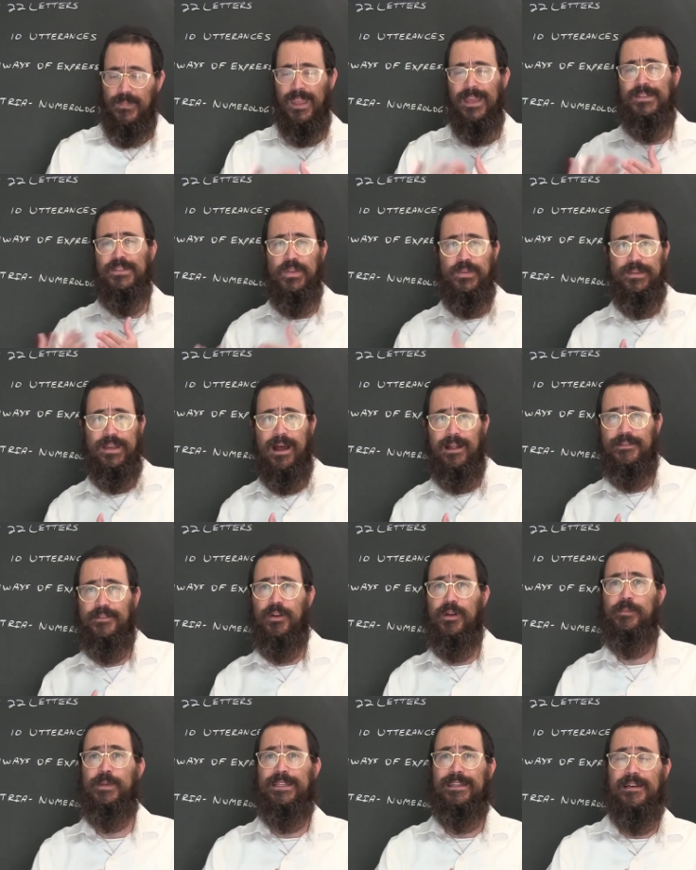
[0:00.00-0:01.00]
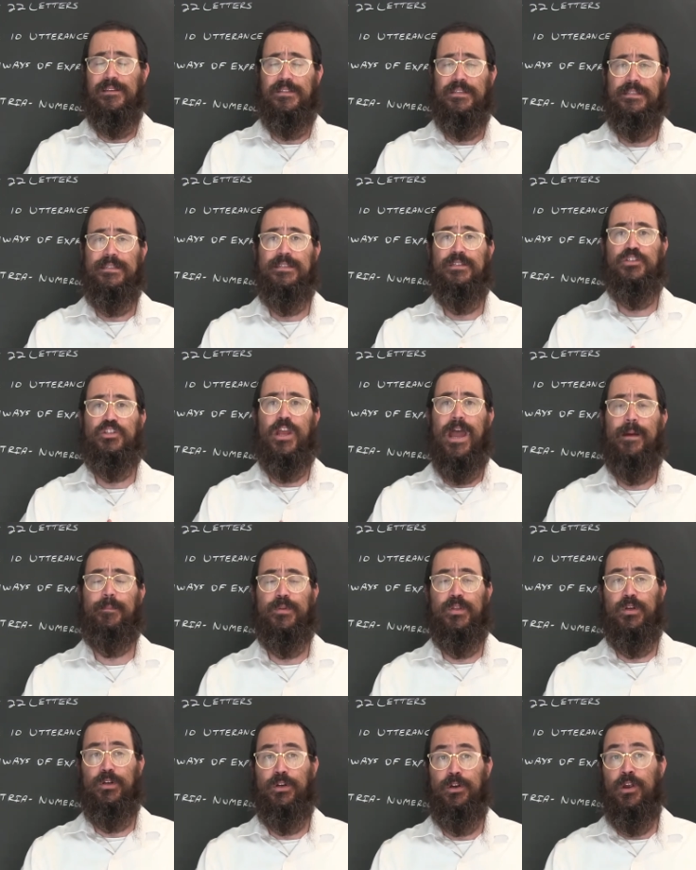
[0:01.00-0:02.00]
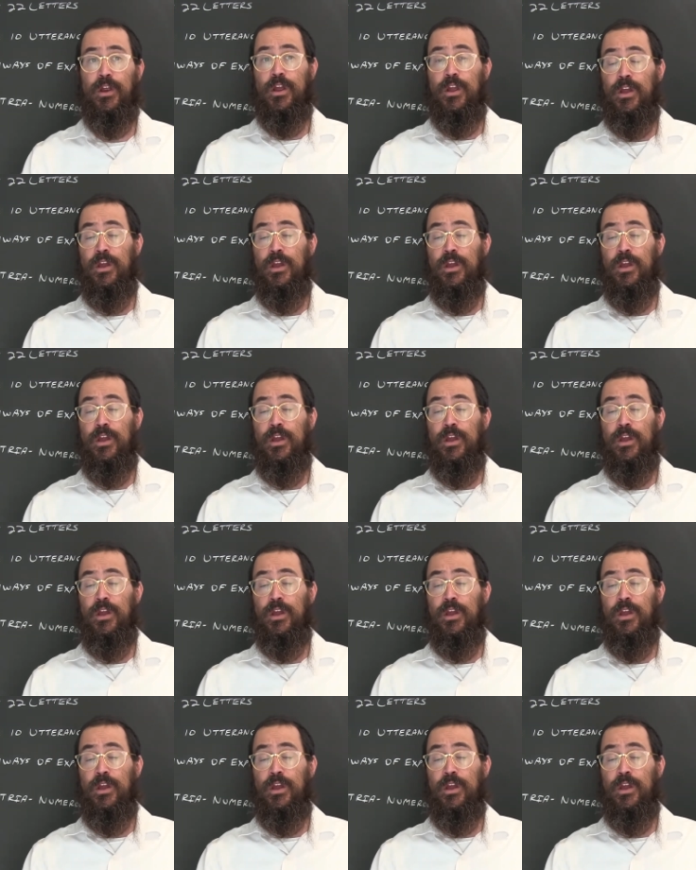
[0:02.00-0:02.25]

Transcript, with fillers: And so the Alter Rebbe tells us in chapter